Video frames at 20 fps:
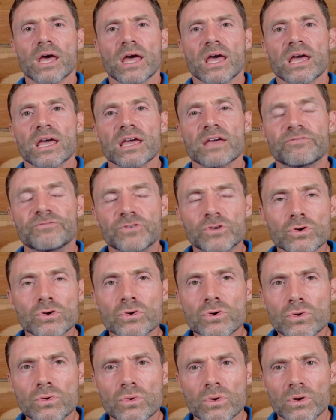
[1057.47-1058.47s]
if
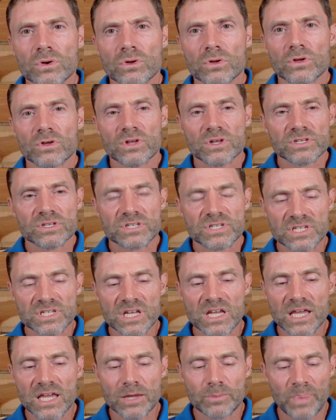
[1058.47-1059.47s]
you
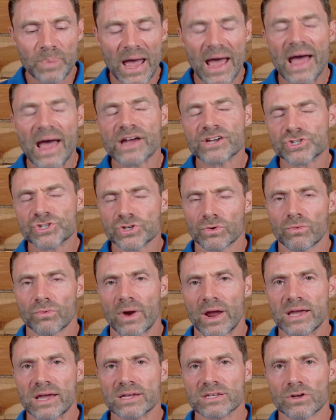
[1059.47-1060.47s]
see pasture
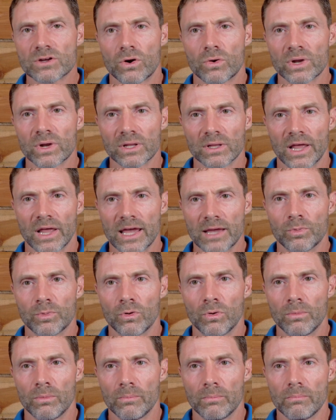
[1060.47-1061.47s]
raised on a
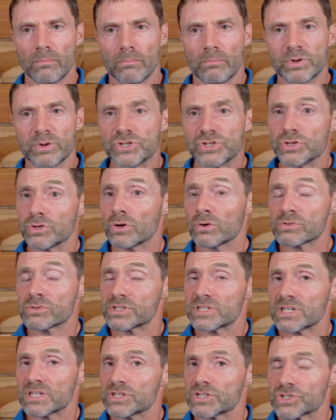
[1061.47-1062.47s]
label, but you don't
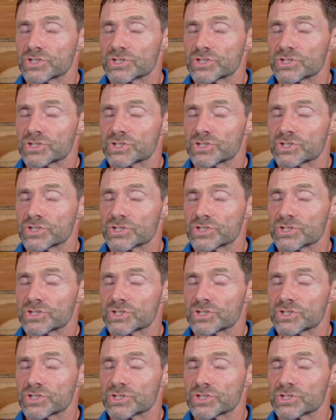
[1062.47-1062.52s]
see the